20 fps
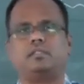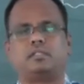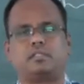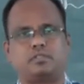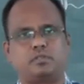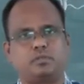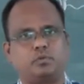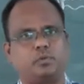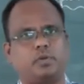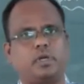a
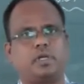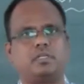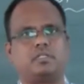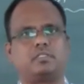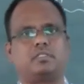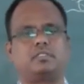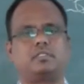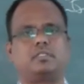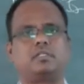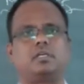student
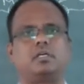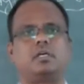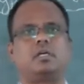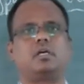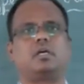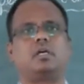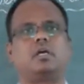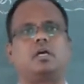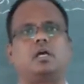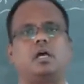
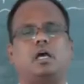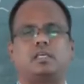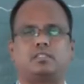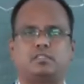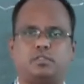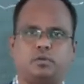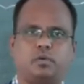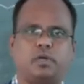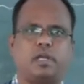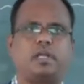
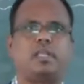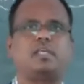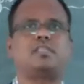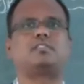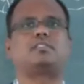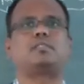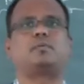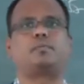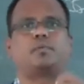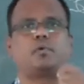
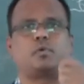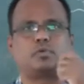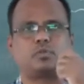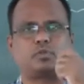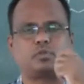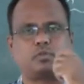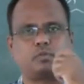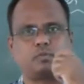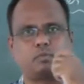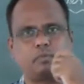is
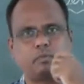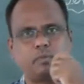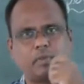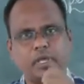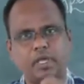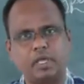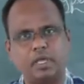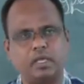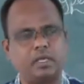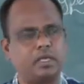supposed to
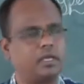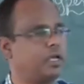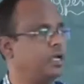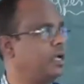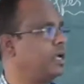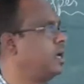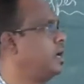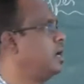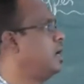make